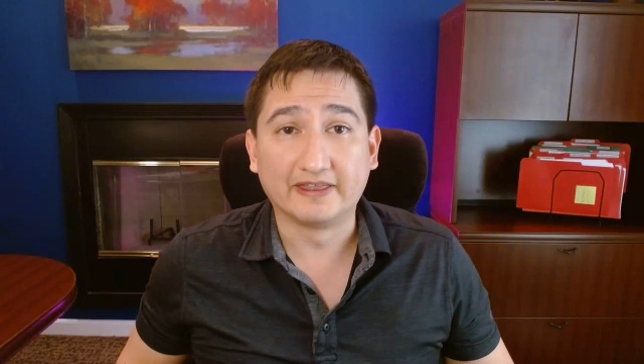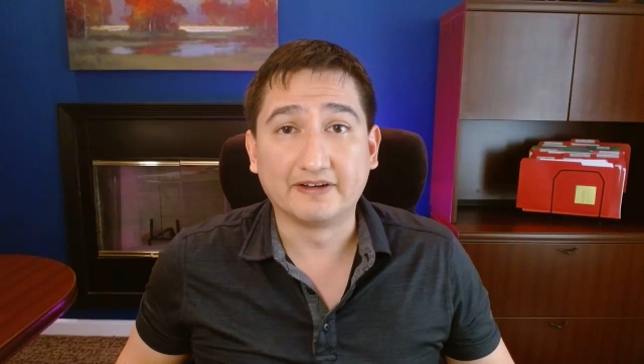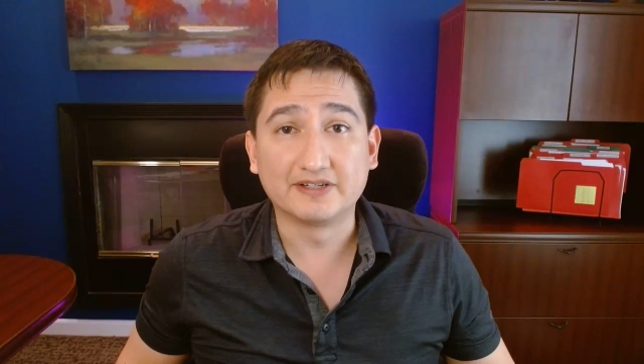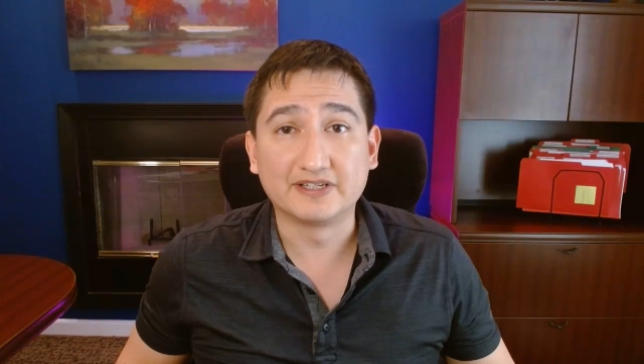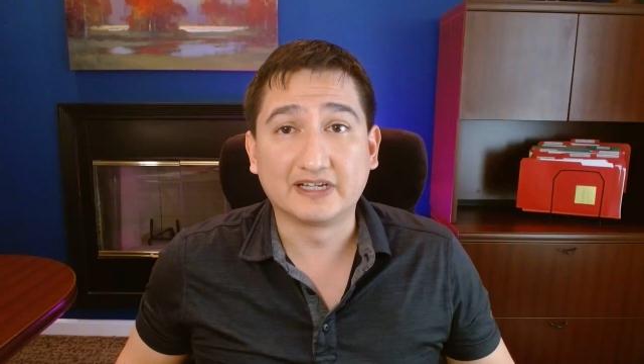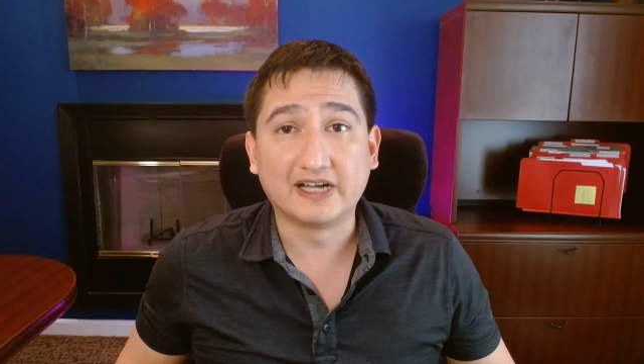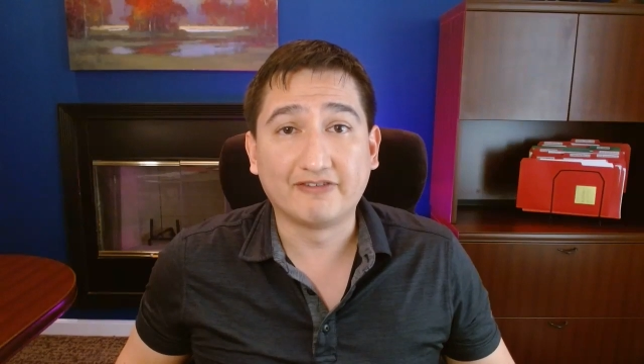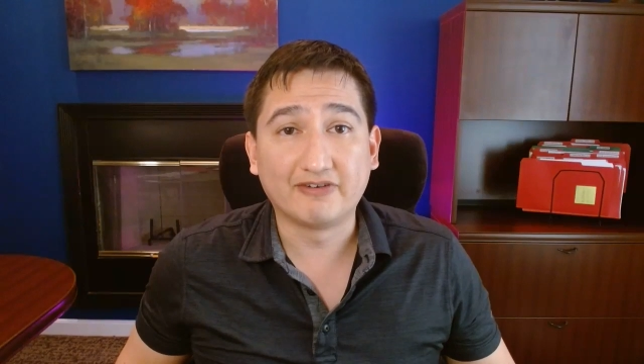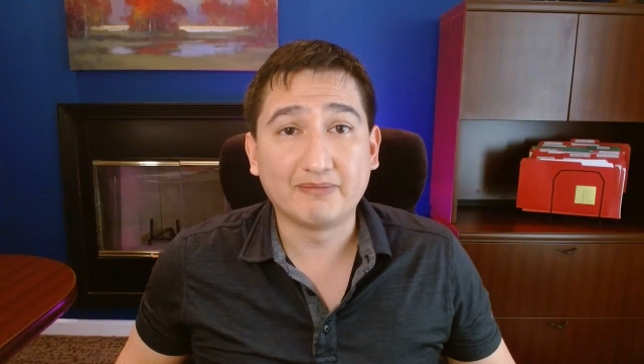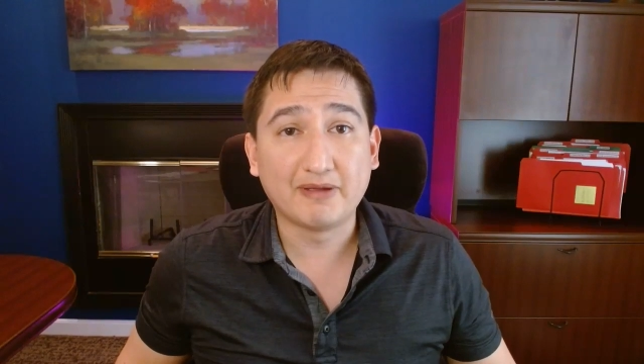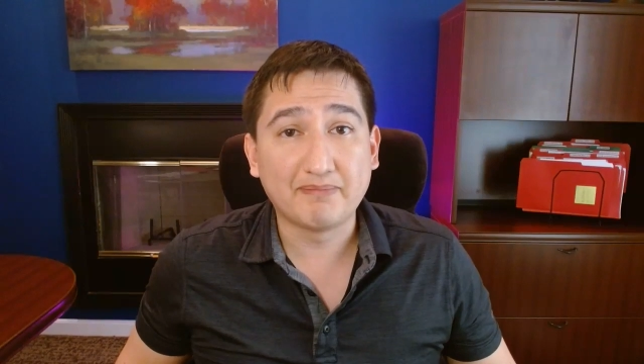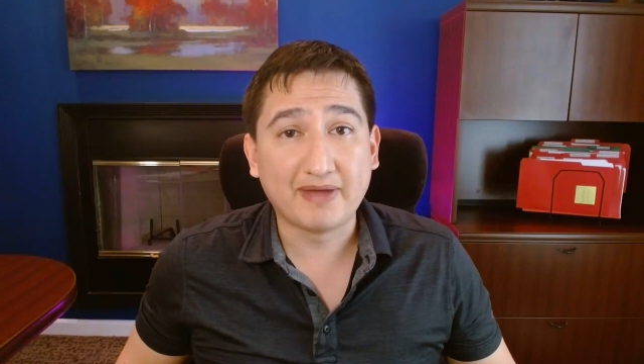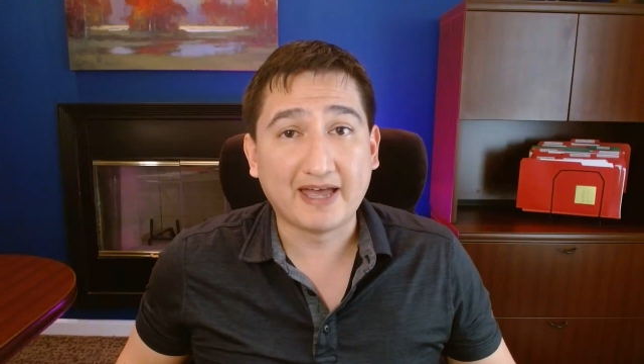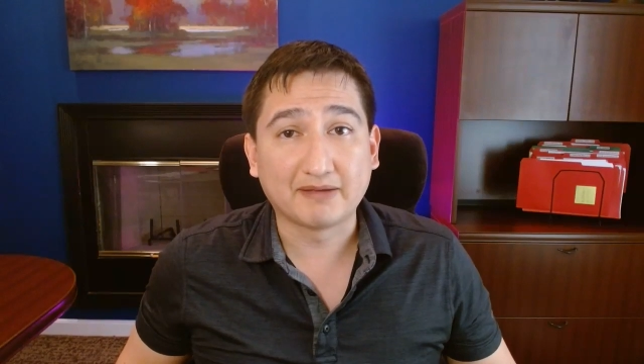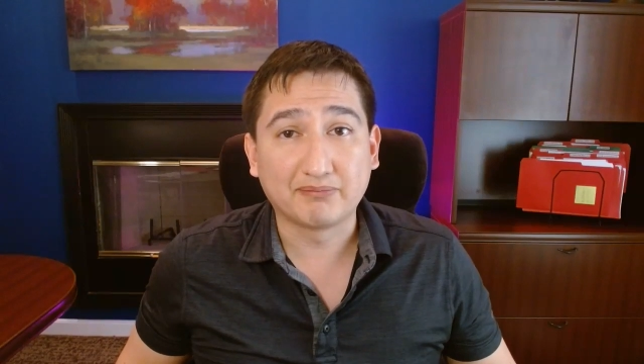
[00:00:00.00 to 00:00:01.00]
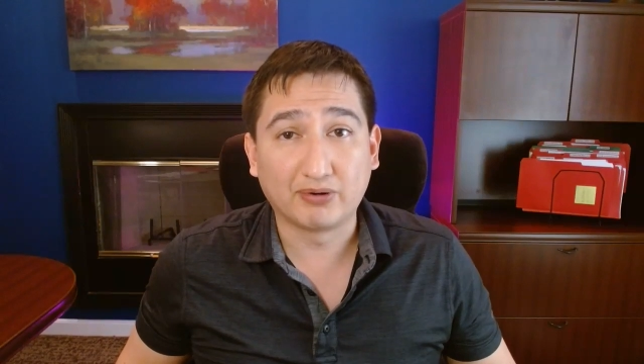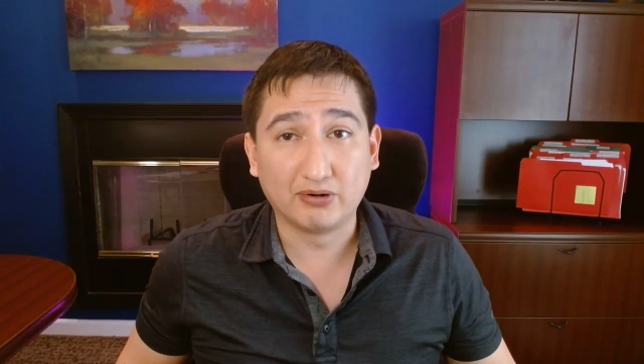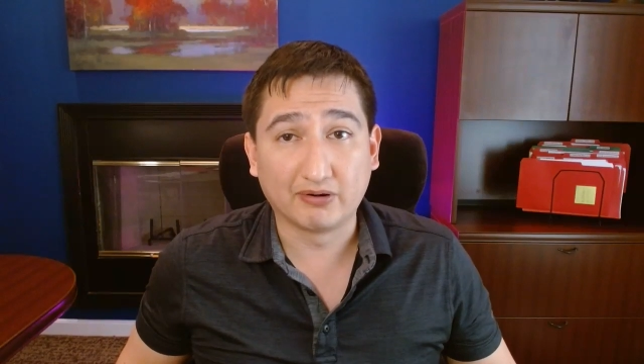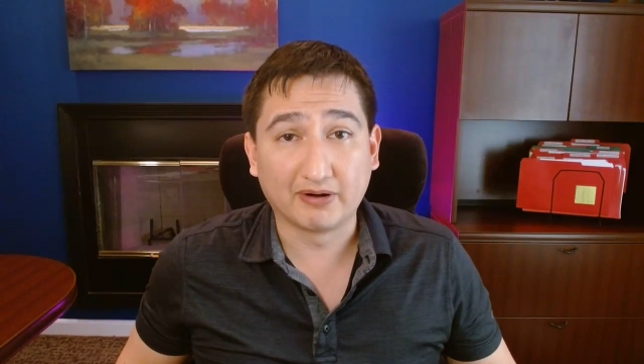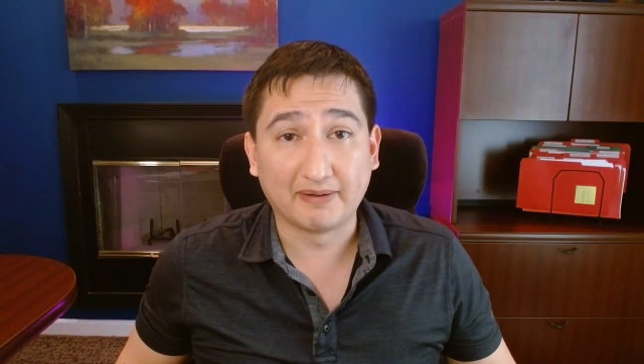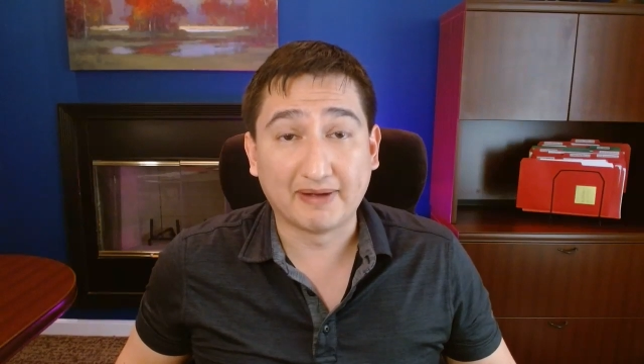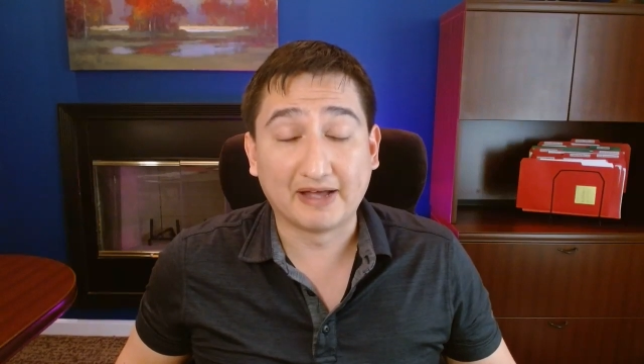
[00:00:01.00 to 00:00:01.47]
there is a government-backed
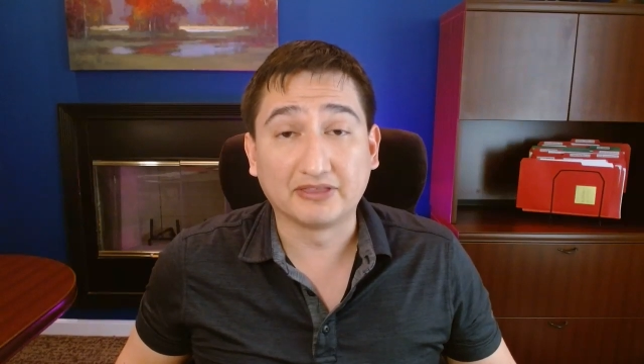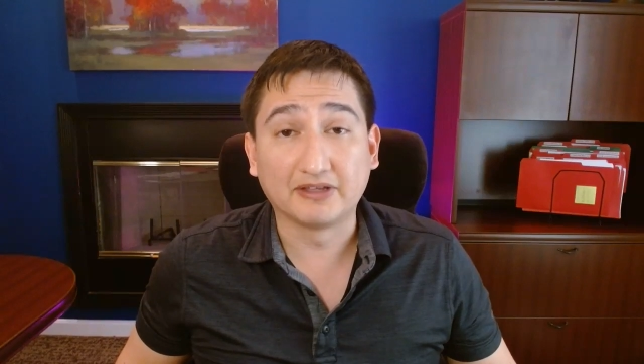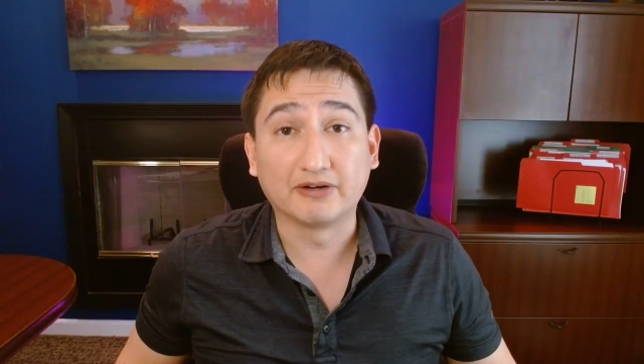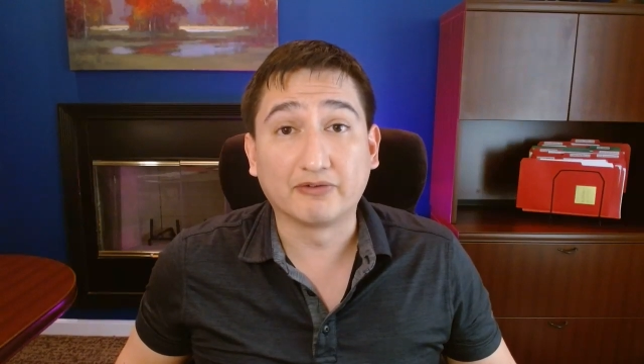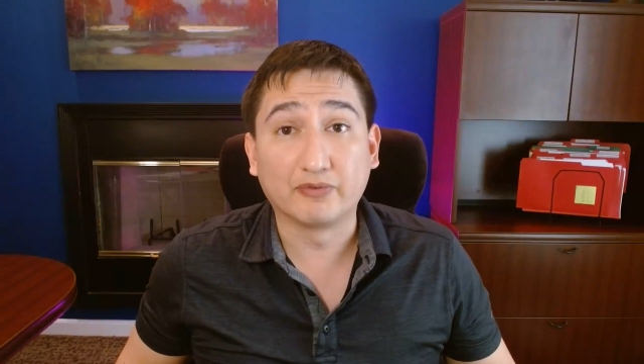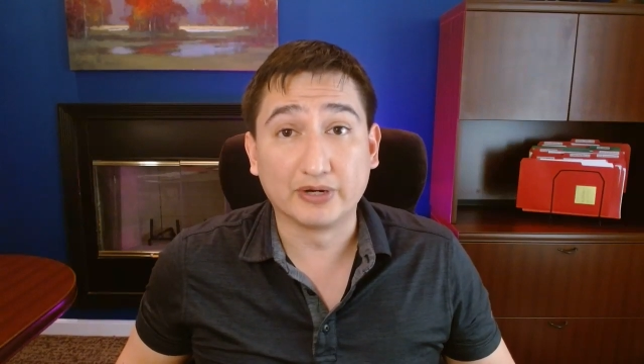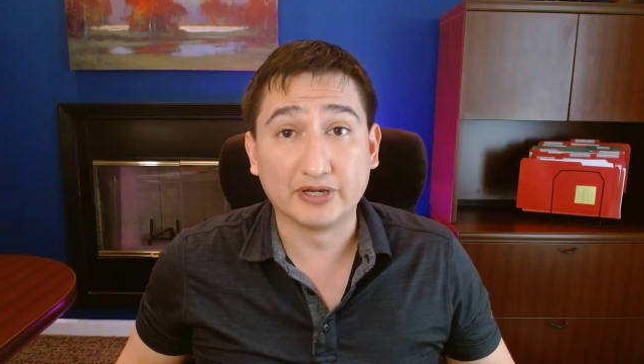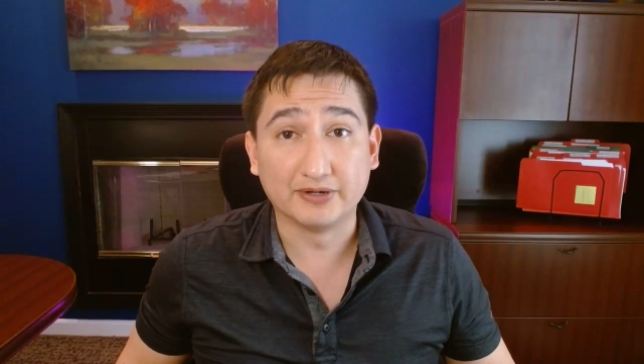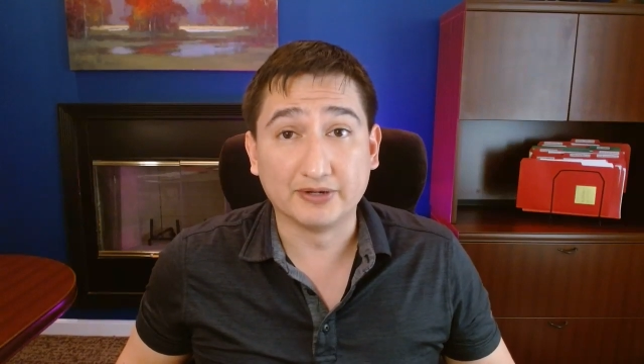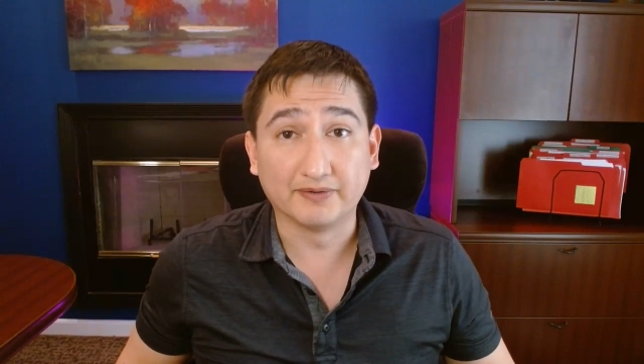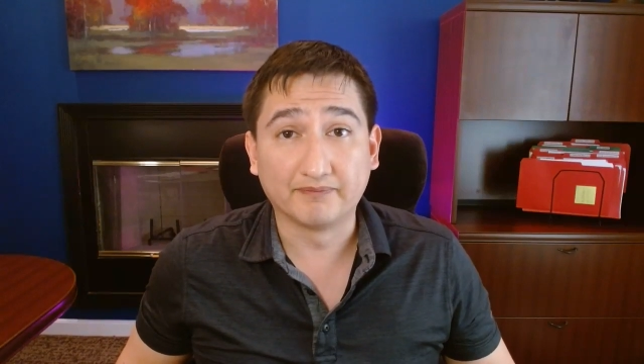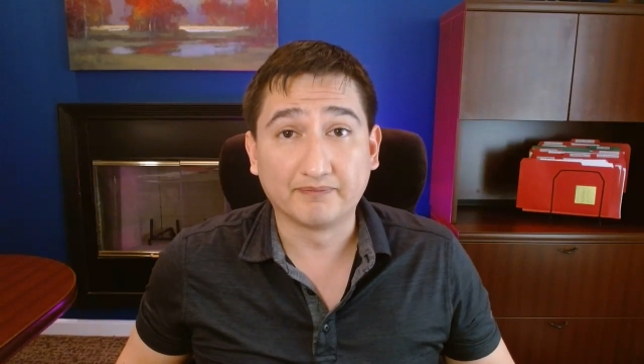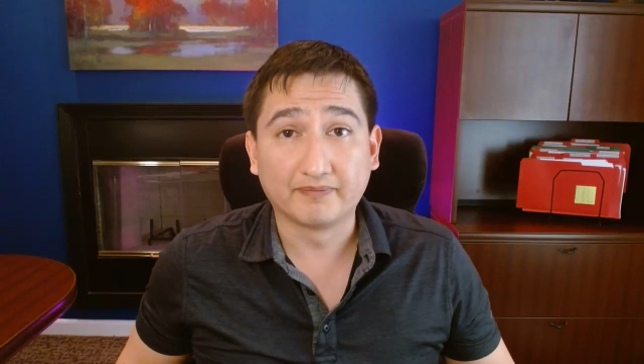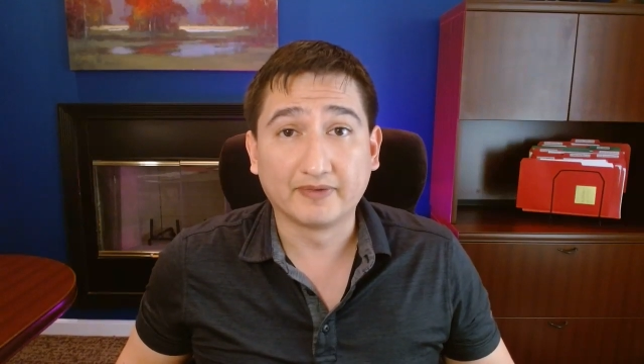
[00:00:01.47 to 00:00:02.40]
program out there for you.